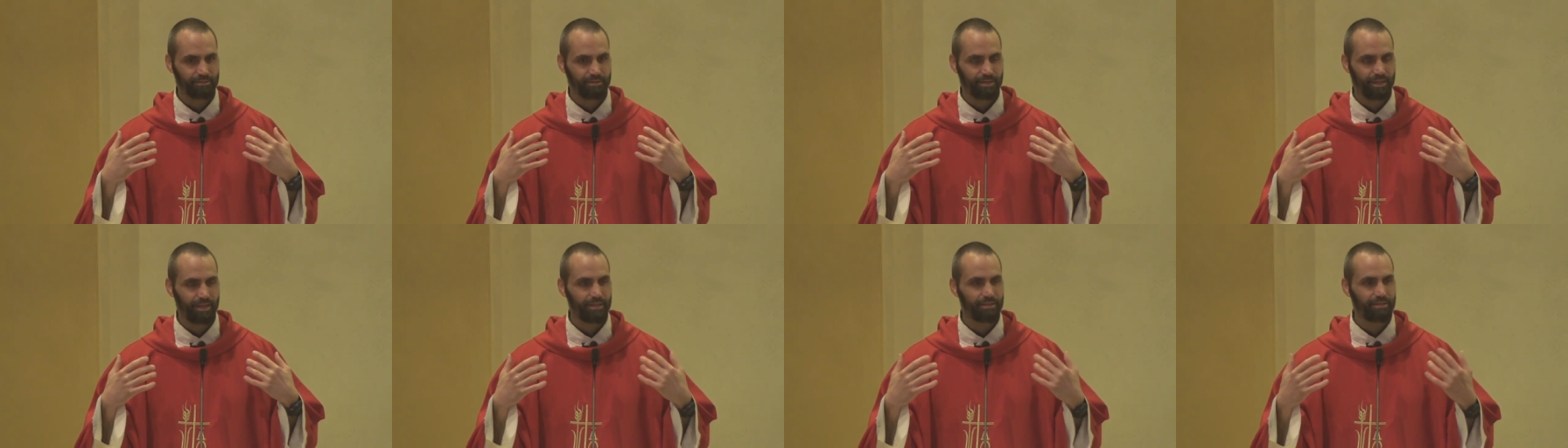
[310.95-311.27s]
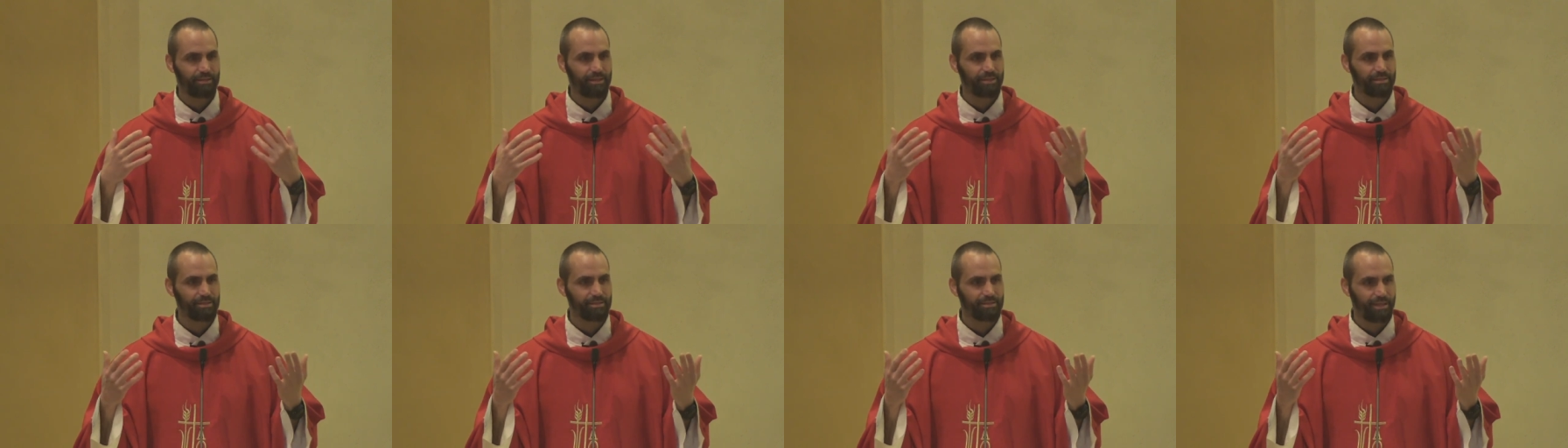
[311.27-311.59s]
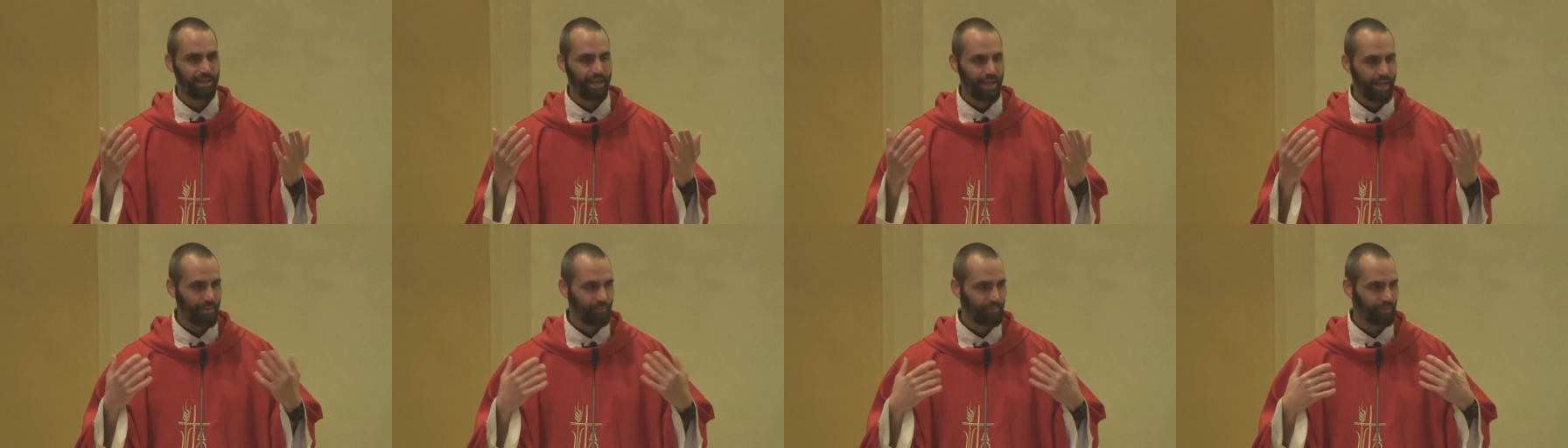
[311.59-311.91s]
It does
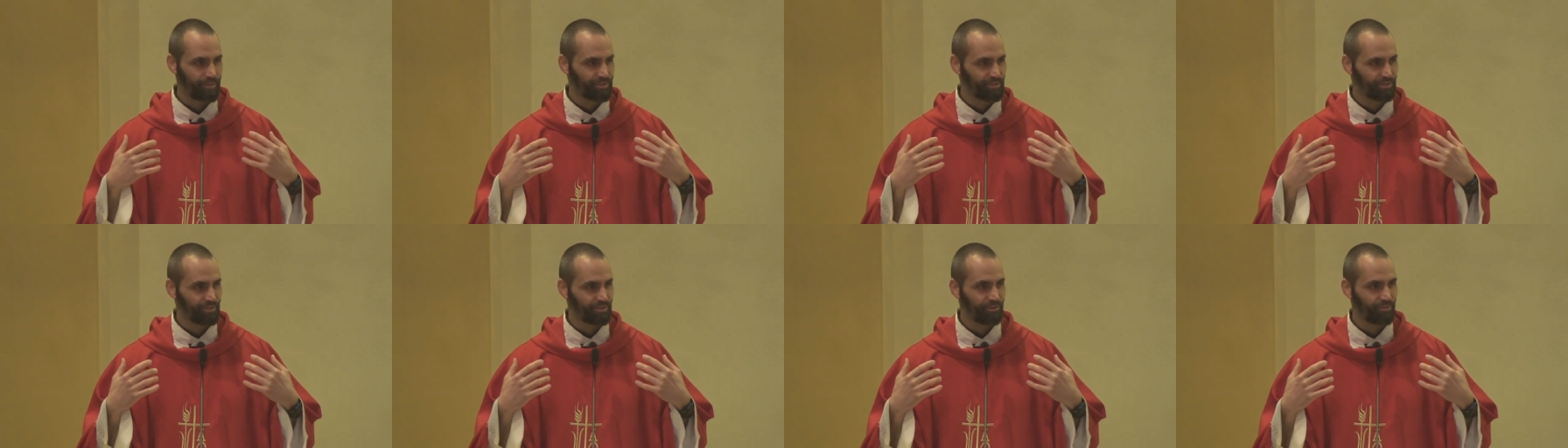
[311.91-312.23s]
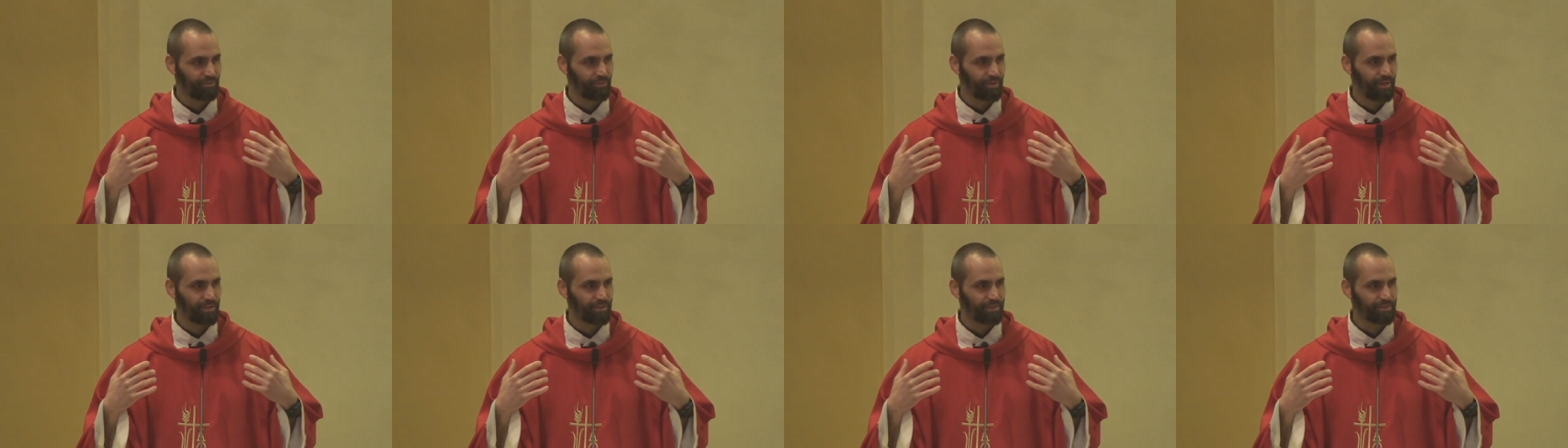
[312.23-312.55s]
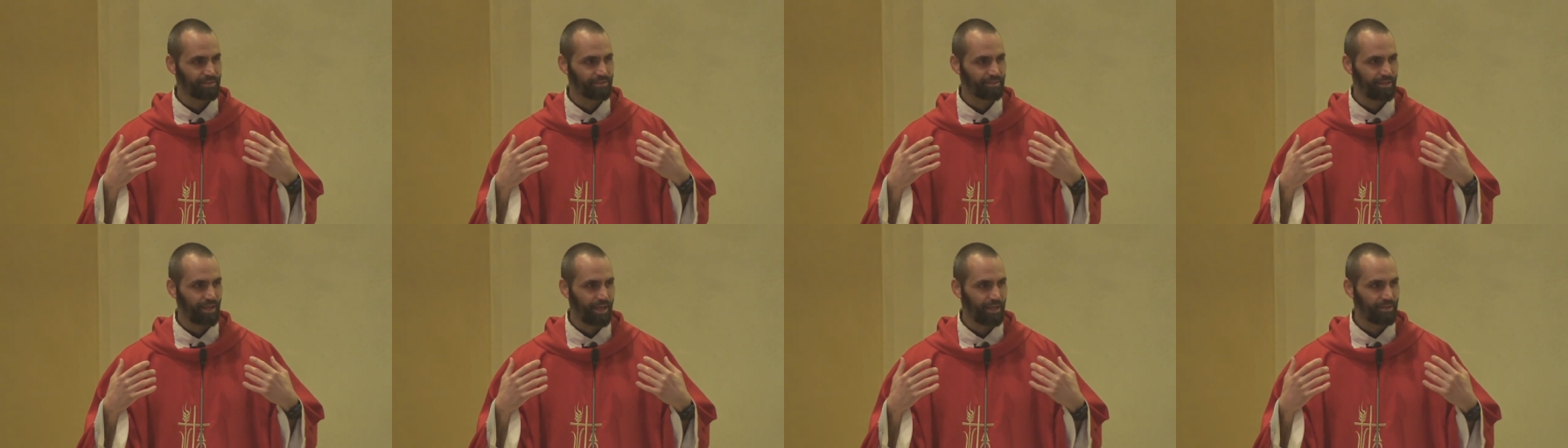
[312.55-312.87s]
damage to
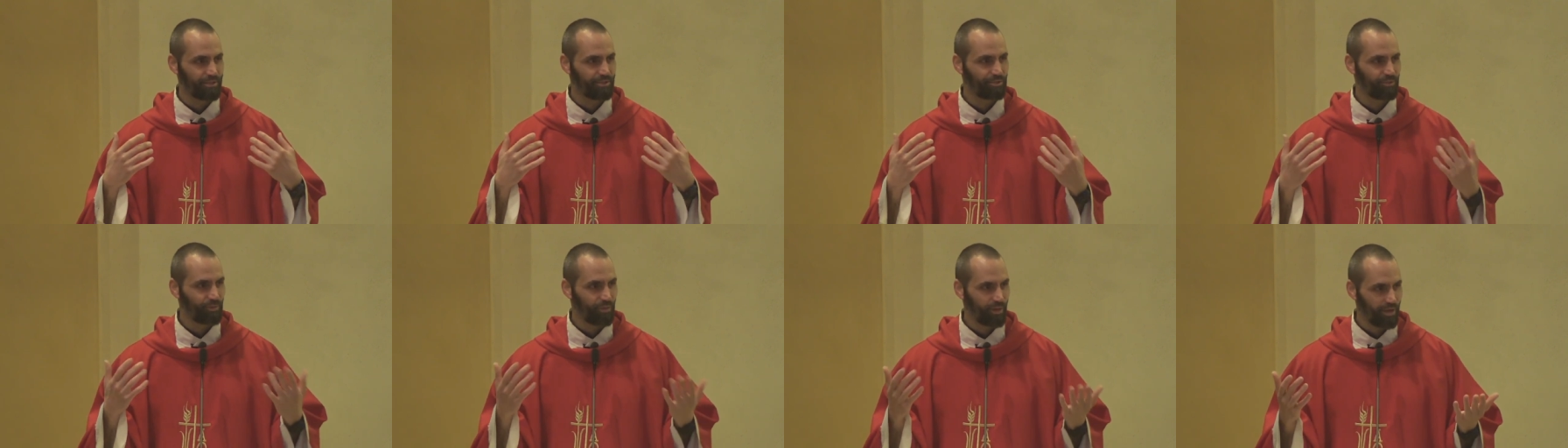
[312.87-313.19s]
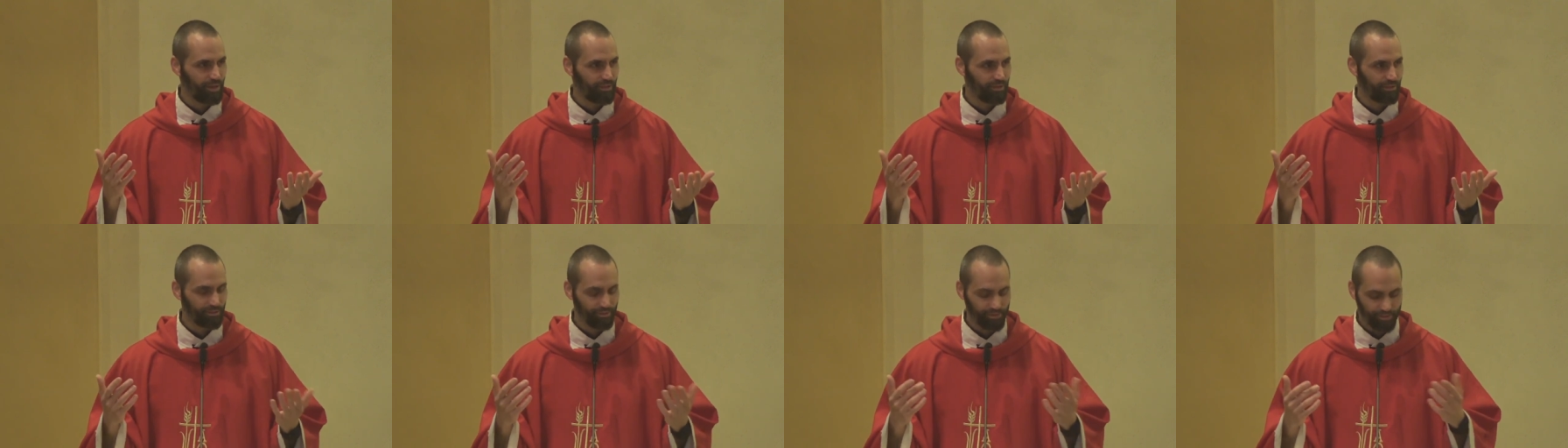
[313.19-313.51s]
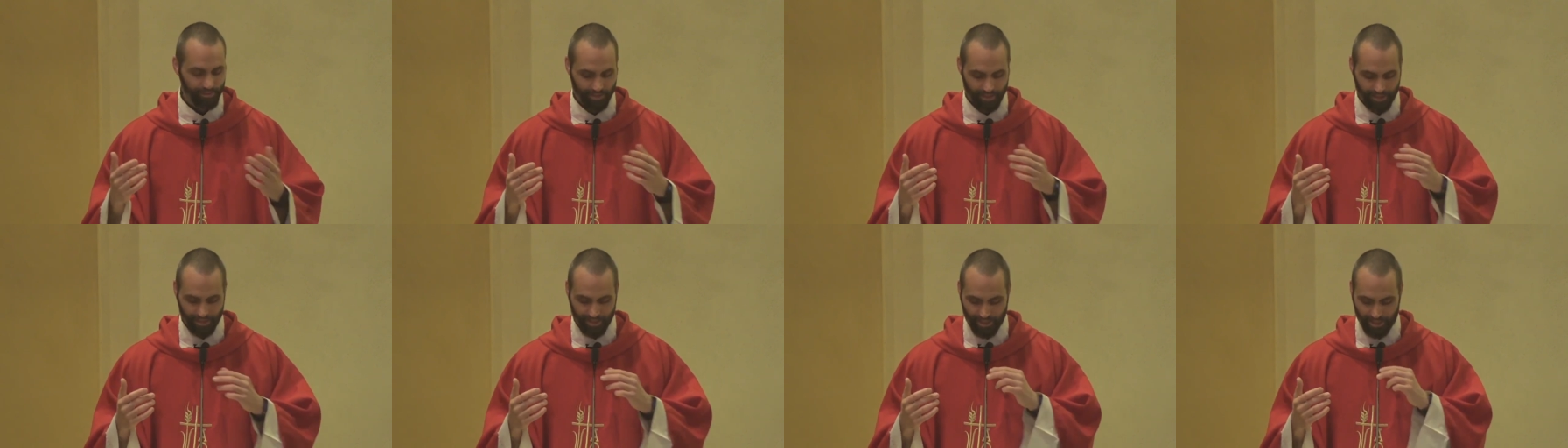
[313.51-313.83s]
us and to others.
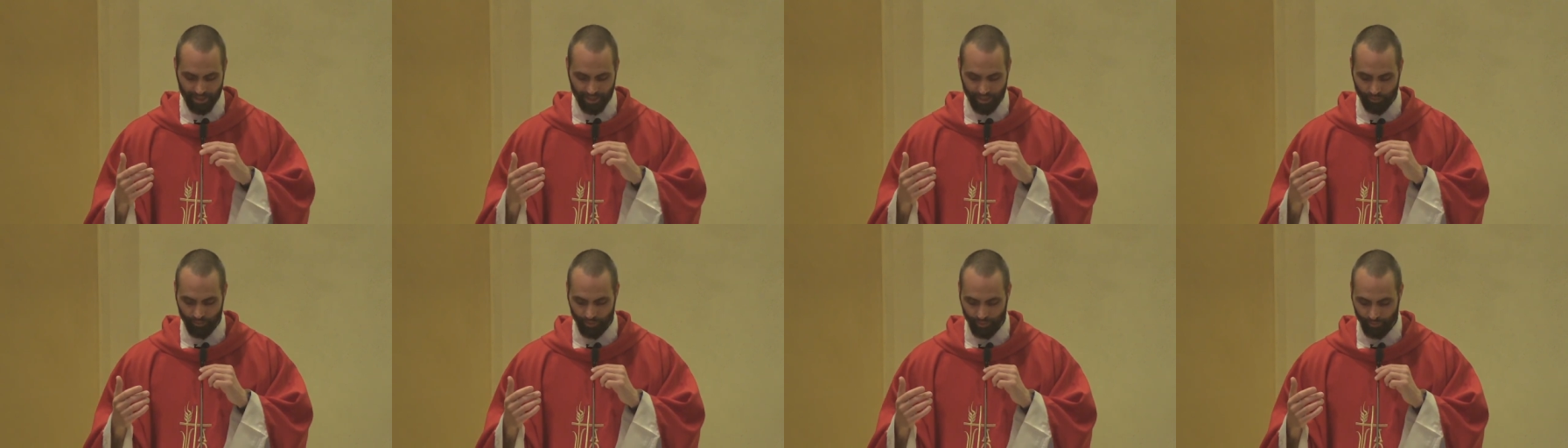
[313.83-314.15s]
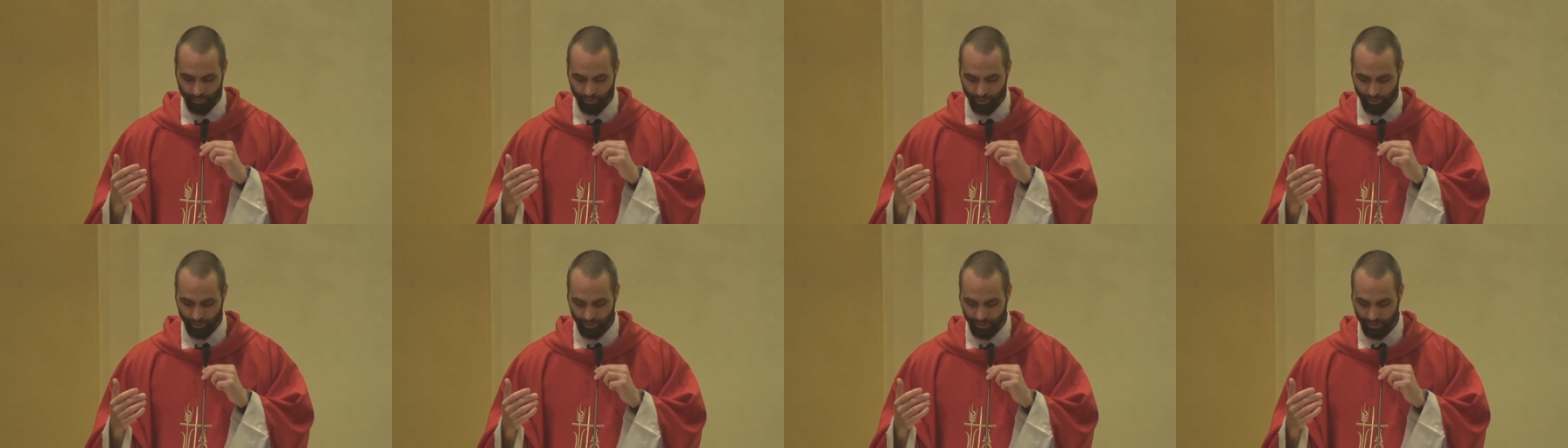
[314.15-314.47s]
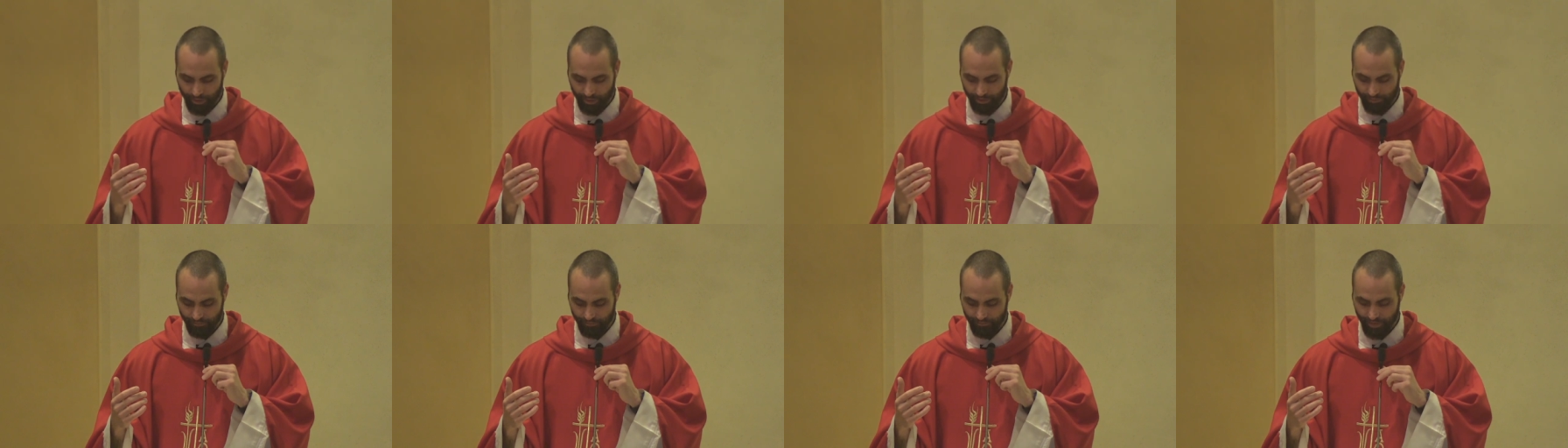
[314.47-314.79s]
And when we go to
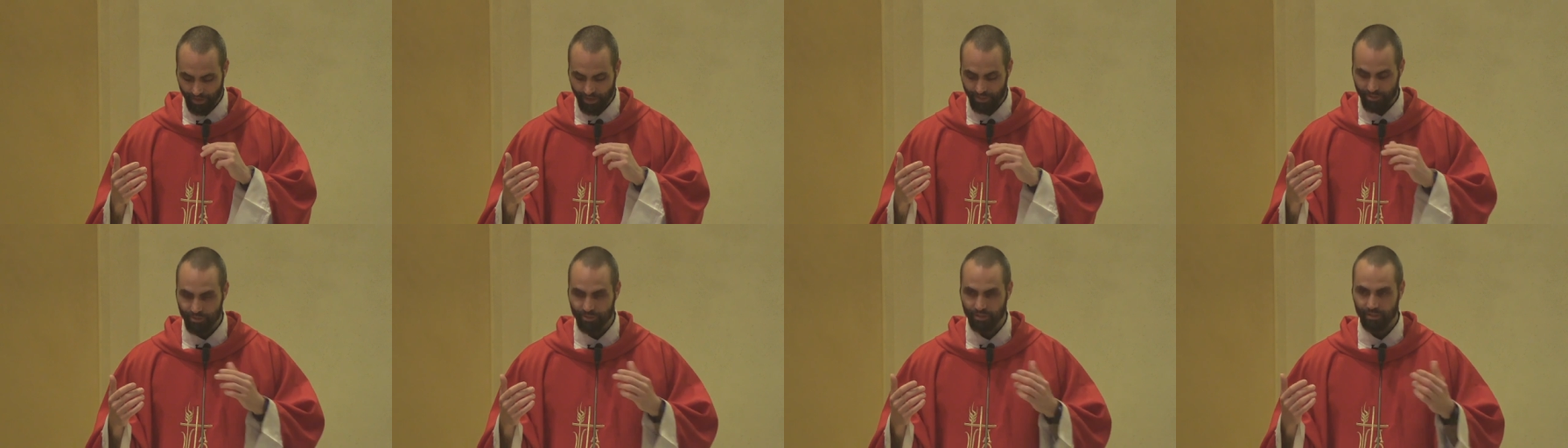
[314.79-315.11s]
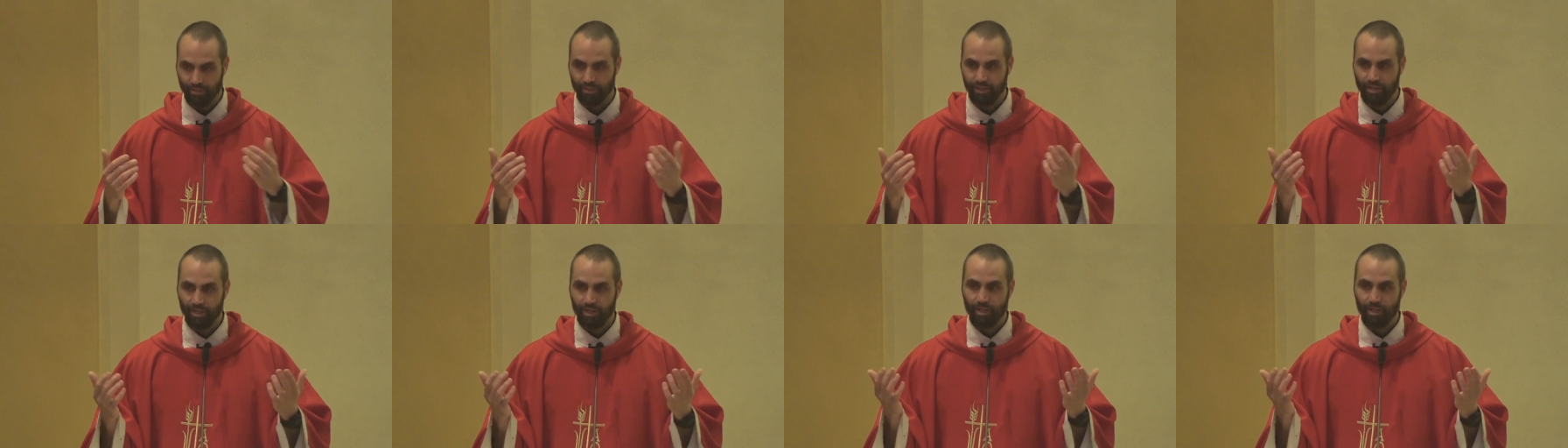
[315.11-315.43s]
confession,